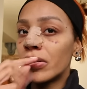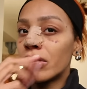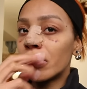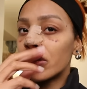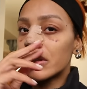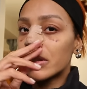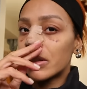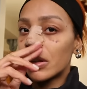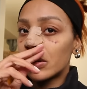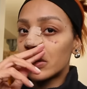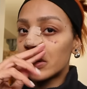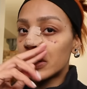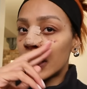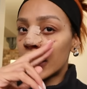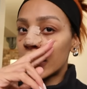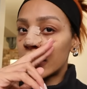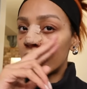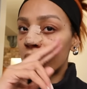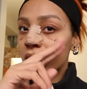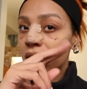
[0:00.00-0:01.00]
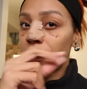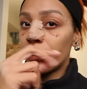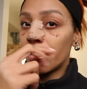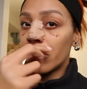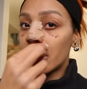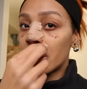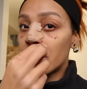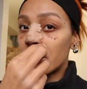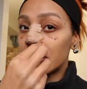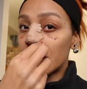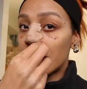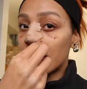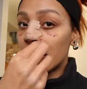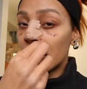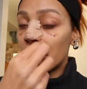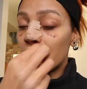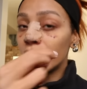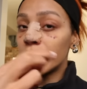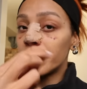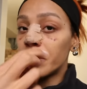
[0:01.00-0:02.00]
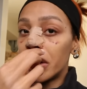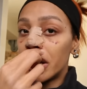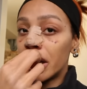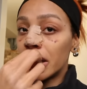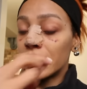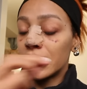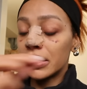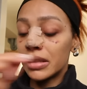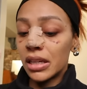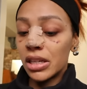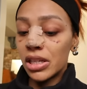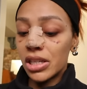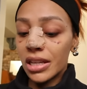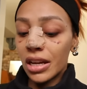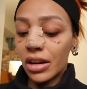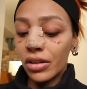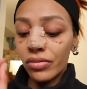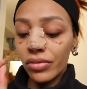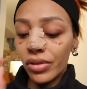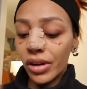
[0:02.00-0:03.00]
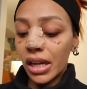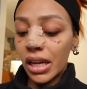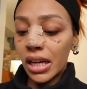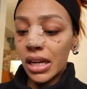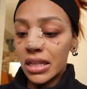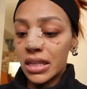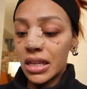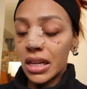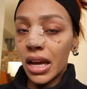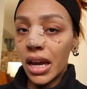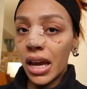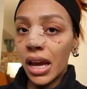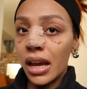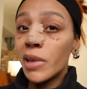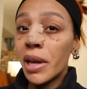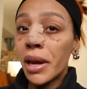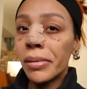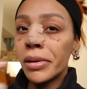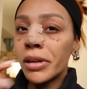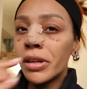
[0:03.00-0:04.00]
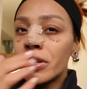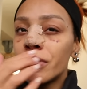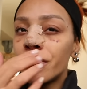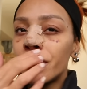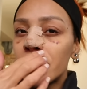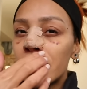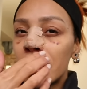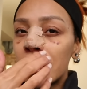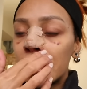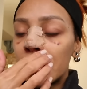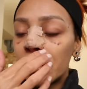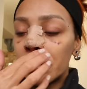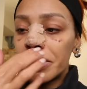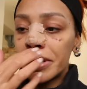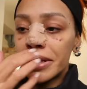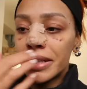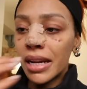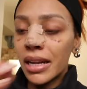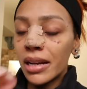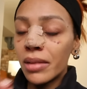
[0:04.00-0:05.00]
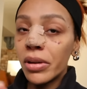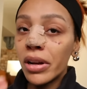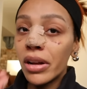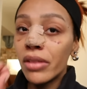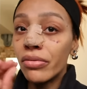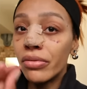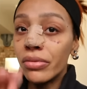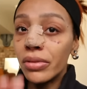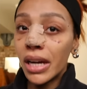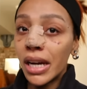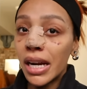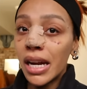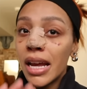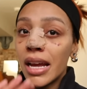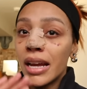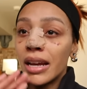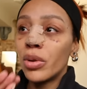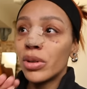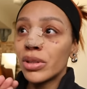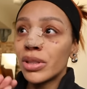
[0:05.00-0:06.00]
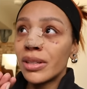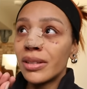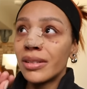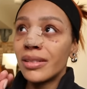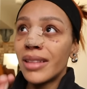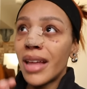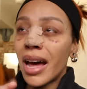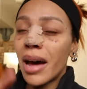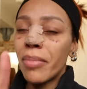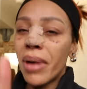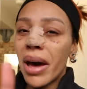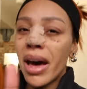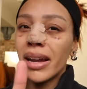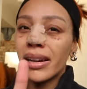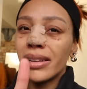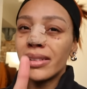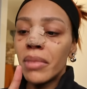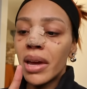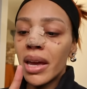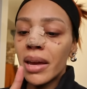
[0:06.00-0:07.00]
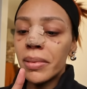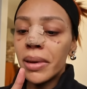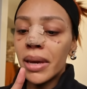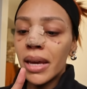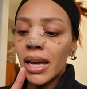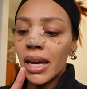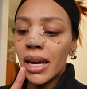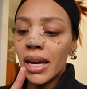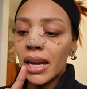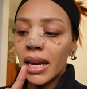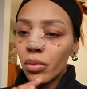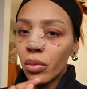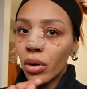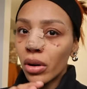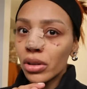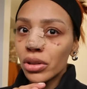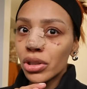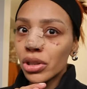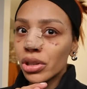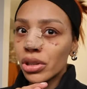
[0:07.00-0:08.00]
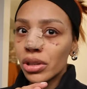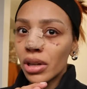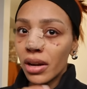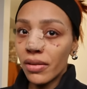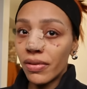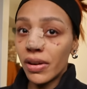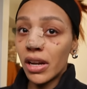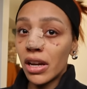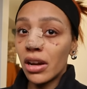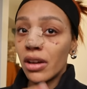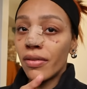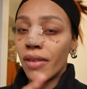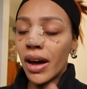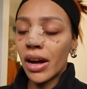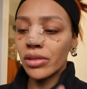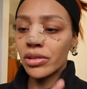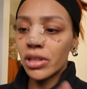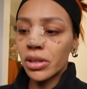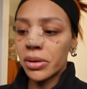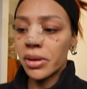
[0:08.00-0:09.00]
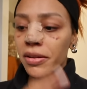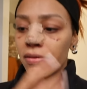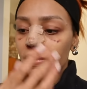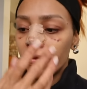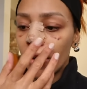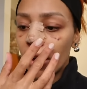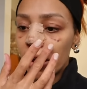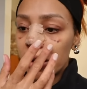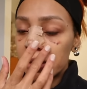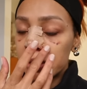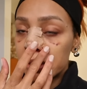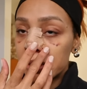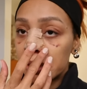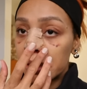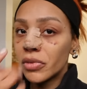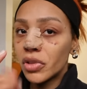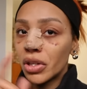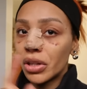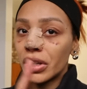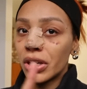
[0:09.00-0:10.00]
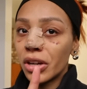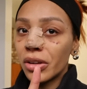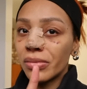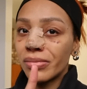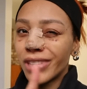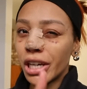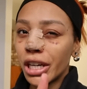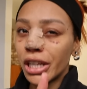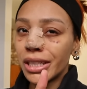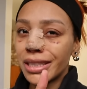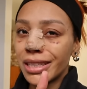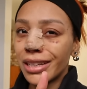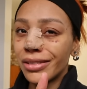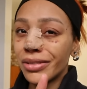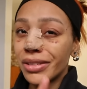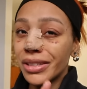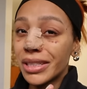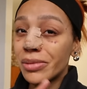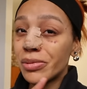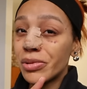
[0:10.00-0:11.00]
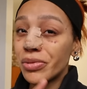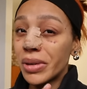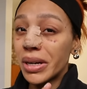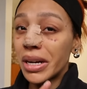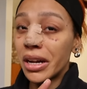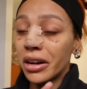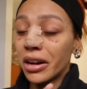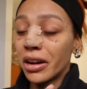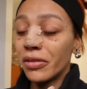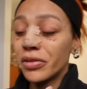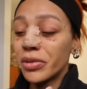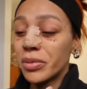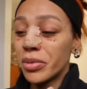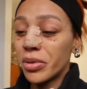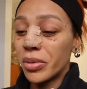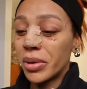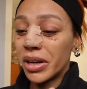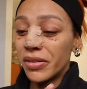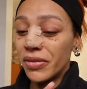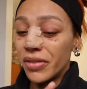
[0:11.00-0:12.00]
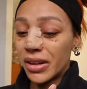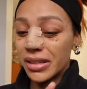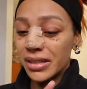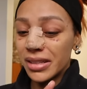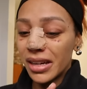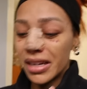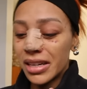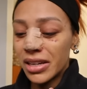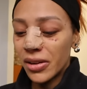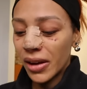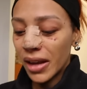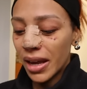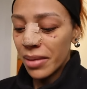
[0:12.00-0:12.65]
knots, so you just had to snip at those and then I was pulling the stitches out really easily. Yeah, I know this feels a little bit tender, but it really wasn't that bad. Maybe watch a video of how to do it first so you don't hurt yourself because it was really uncomfortable when I first started doing